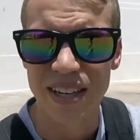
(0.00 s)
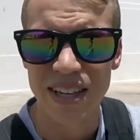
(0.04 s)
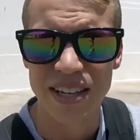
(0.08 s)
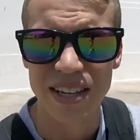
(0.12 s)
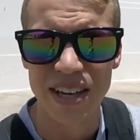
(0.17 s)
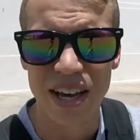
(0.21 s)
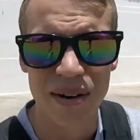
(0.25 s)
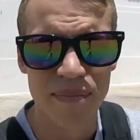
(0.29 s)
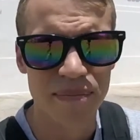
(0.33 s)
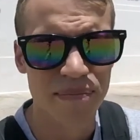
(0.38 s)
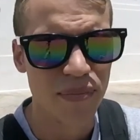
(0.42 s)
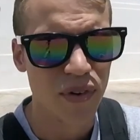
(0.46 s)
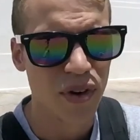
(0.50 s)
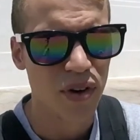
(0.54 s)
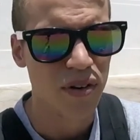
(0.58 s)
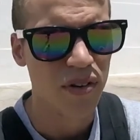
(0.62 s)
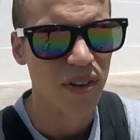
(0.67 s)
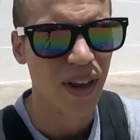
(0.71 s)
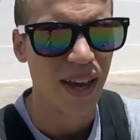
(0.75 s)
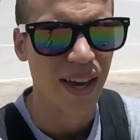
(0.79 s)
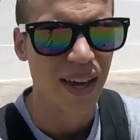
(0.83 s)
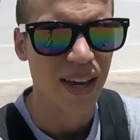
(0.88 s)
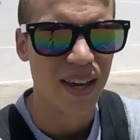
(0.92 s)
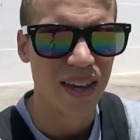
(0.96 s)
línea,
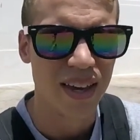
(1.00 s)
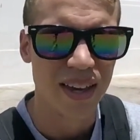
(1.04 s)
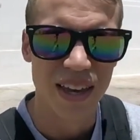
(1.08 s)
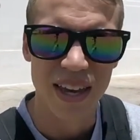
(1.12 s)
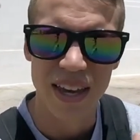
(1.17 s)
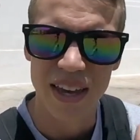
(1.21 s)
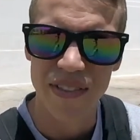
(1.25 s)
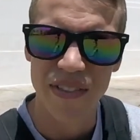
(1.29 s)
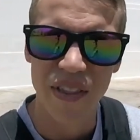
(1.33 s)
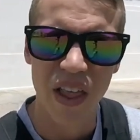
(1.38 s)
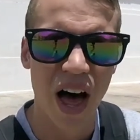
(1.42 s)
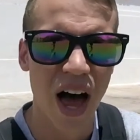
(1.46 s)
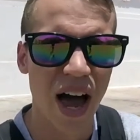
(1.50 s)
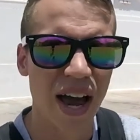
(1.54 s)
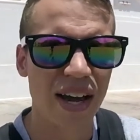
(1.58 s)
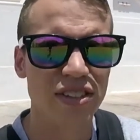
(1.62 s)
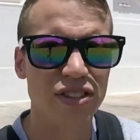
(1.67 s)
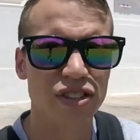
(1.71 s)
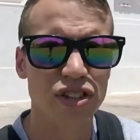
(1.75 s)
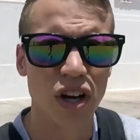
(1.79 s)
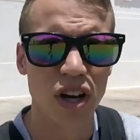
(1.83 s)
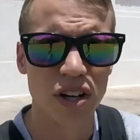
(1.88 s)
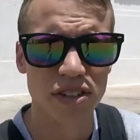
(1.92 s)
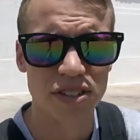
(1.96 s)
like inline
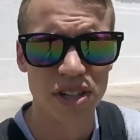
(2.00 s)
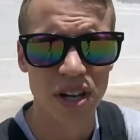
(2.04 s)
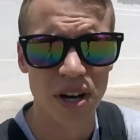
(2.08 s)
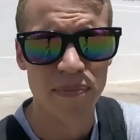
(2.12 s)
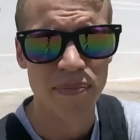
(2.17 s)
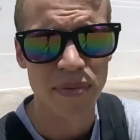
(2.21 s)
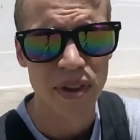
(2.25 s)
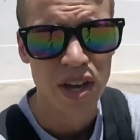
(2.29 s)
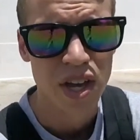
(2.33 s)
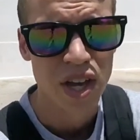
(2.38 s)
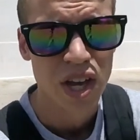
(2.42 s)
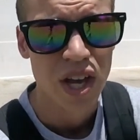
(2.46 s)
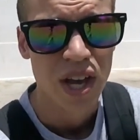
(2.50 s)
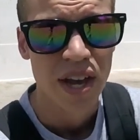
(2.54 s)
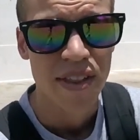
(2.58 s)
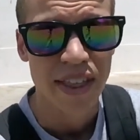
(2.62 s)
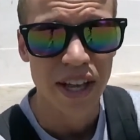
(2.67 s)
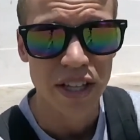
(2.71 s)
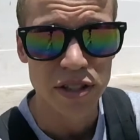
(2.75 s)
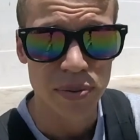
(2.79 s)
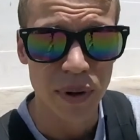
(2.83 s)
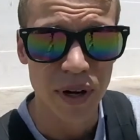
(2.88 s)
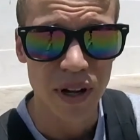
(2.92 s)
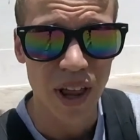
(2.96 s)
salsa.
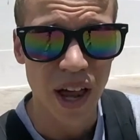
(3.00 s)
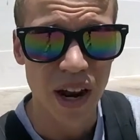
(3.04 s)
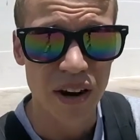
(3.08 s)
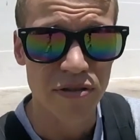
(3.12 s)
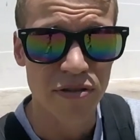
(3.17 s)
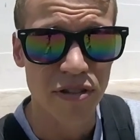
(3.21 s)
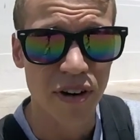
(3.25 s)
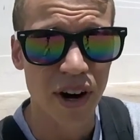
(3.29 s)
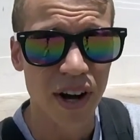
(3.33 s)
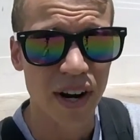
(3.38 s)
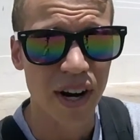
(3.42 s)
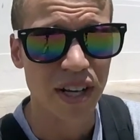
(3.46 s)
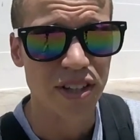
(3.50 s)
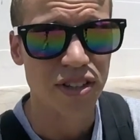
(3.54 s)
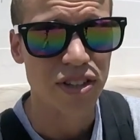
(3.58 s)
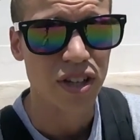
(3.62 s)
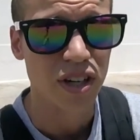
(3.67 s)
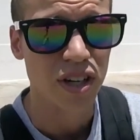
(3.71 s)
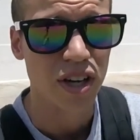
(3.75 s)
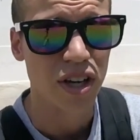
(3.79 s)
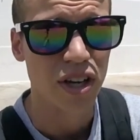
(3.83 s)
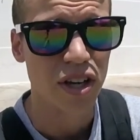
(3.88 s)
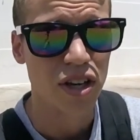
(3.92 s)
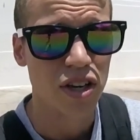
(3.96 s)
That's been a lot of fun. I
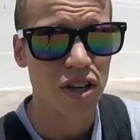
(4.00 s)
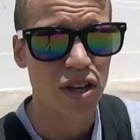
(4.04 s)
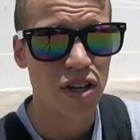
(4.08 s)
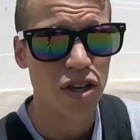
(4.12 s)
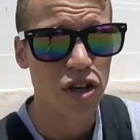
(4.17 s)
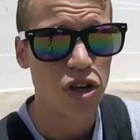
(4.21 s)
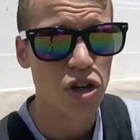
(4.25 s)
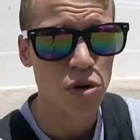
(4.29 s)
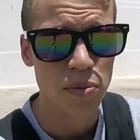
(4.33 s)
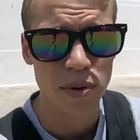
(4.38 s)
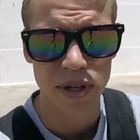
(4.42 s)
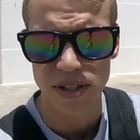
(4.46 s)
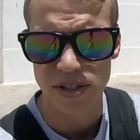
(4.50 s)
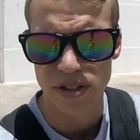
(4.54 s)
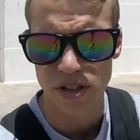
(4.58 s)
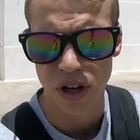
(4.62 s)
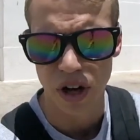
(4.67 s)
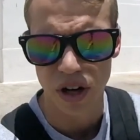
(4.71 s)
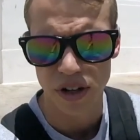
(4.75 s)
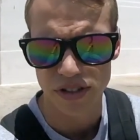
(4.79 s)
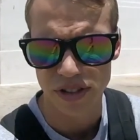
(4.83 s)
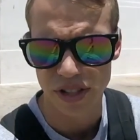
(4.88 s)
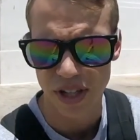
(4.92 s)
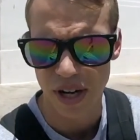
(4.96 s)
took Cuban
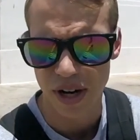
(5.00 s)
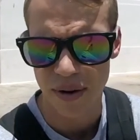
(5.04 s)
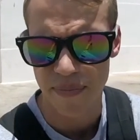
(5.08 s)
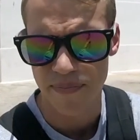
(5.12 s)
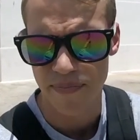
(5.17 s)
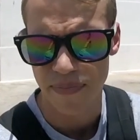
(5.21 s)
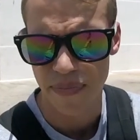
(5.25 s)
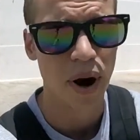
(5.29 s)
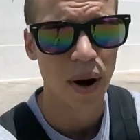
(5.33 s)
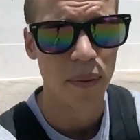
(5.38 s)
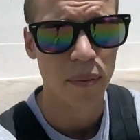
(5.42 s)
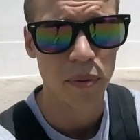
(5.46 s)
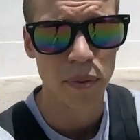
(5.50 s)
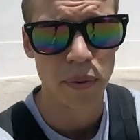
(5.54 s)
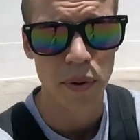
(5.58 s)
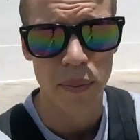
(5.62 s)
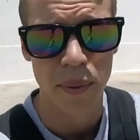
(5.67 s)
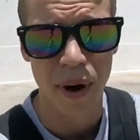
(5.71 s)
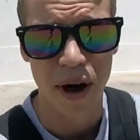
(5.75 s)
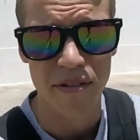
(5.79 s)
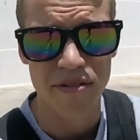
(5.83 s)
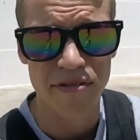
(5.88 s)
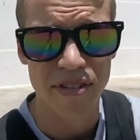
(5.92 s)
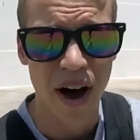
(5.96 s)
salsa probably
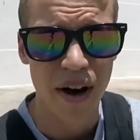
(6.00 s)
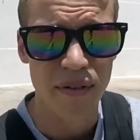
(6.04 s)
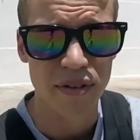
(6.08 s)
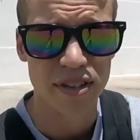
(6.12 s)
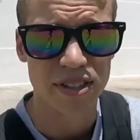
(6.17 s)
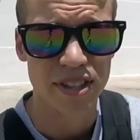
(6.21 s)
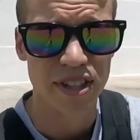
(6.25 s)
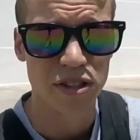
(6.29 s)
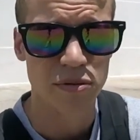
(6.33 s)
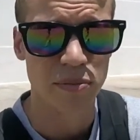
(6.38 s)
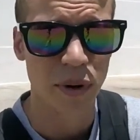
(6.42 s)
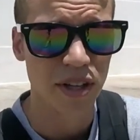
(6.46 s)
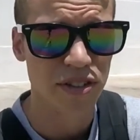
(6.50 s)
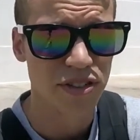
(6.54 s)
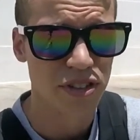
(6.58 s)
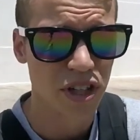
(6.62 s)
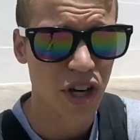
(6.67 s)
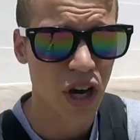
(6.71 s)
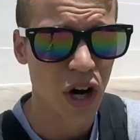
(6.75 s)
about 5 or 6 months